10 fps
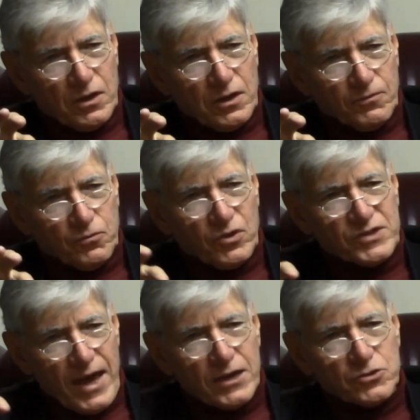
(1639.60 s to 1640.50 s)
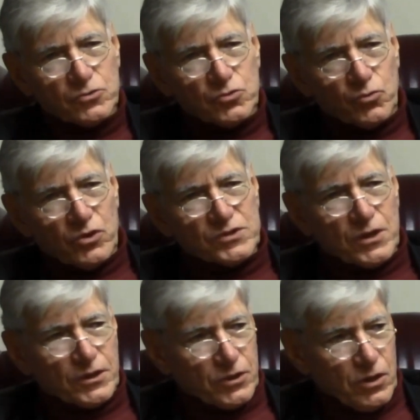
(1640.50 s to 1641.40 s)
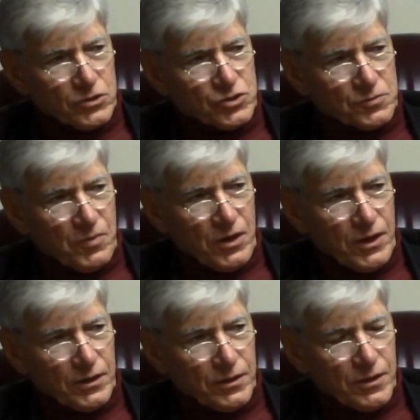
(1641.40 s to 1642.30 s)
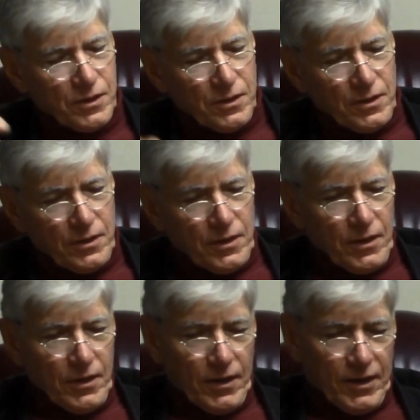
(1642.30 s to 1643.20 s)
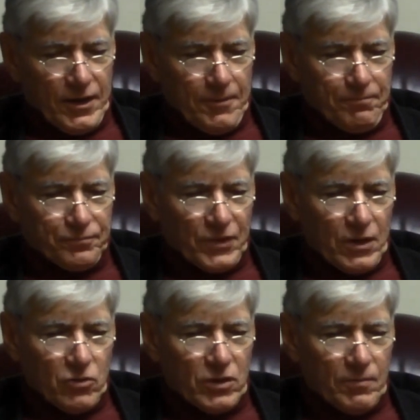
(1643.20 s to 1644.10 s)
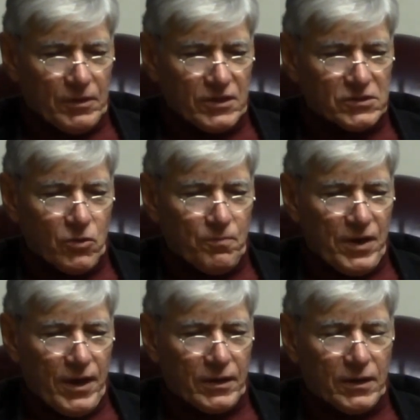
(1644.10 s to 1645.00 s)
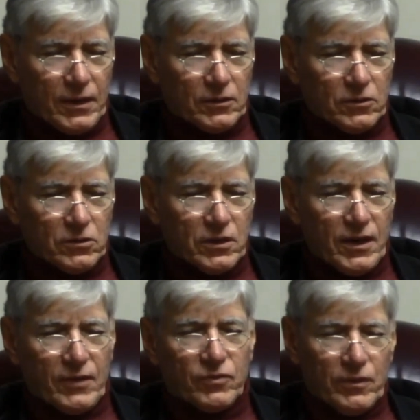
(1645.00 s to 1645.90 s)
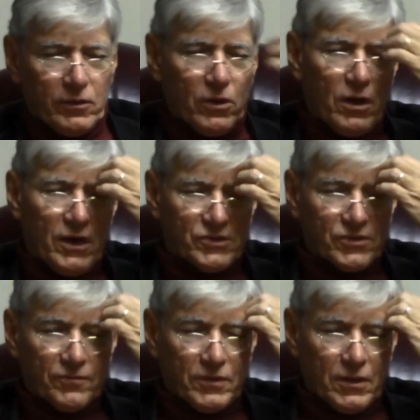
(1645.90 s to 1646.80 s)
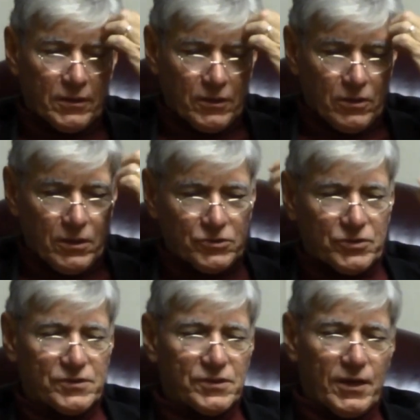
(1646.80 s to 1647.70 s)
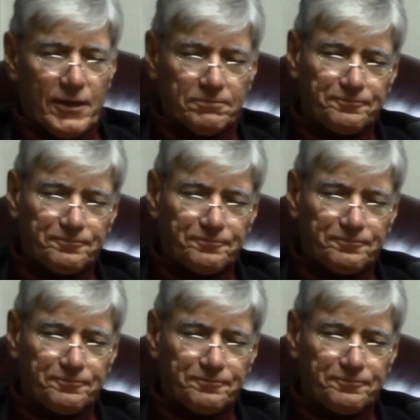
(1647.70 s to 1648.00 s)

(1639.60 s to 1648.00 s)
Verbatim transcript: in Freud's attitude towards the unconscious mind. Um, okay, but let's go back and look at the laws of the unconscious then.